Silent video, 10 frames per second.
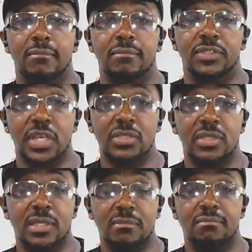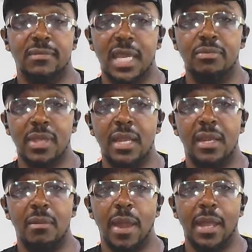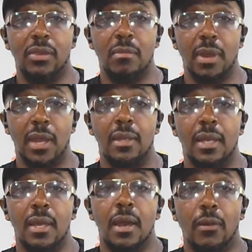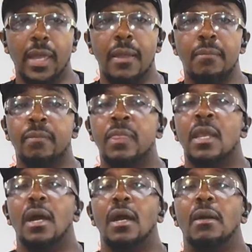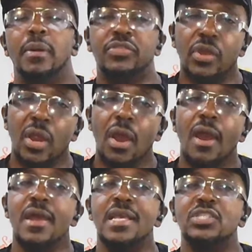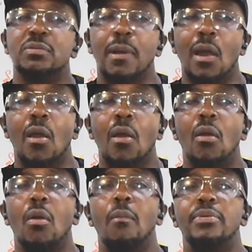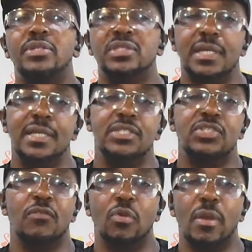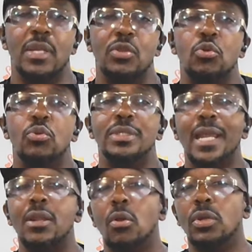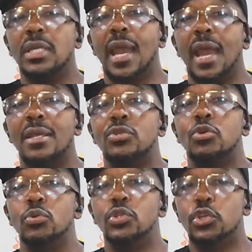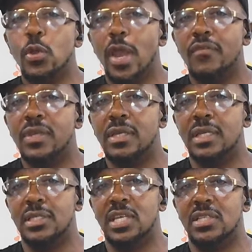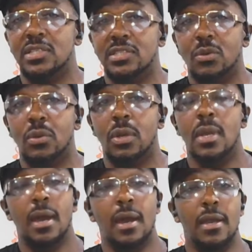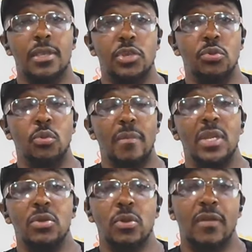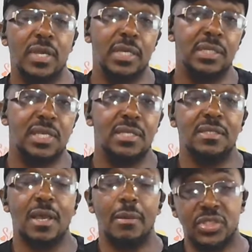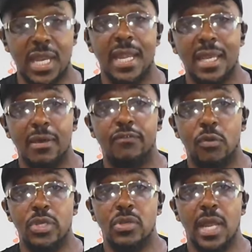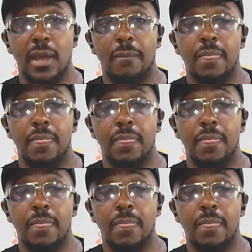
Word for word: just keep that in the back of your mind, okay? Uh, but there are a small percentage of women date older guys who do have a good intention. So uh, you women who have good intentions, I'm standing up for you now.